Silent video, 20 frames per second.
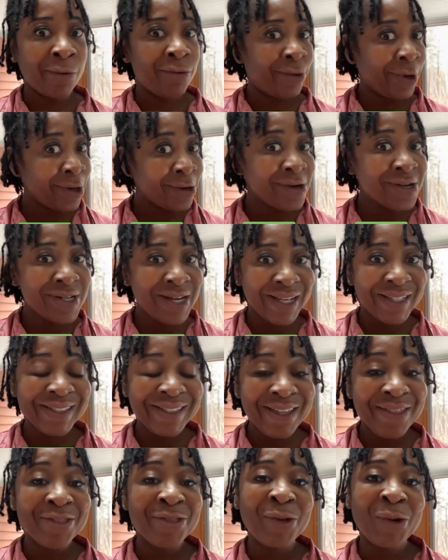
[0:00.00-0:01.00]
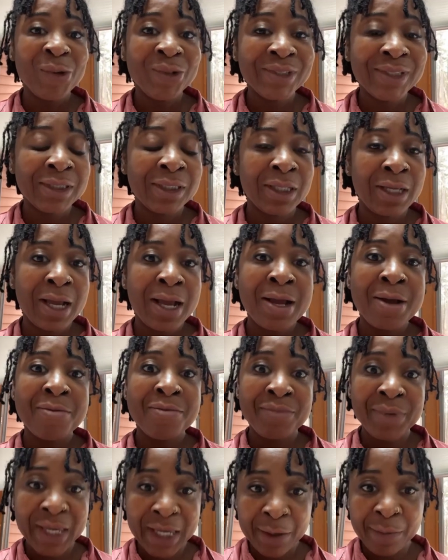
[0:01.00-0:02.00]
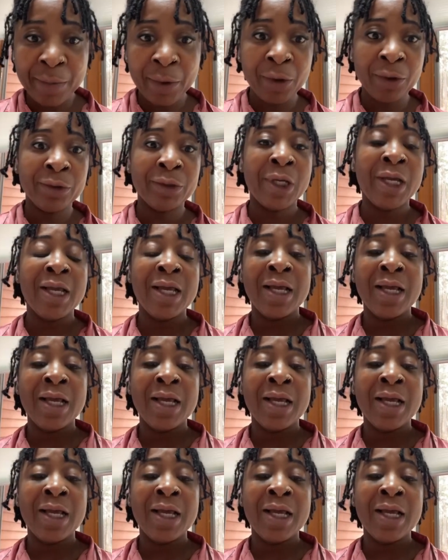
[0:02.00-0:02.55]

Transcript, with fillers: Recognizing those people,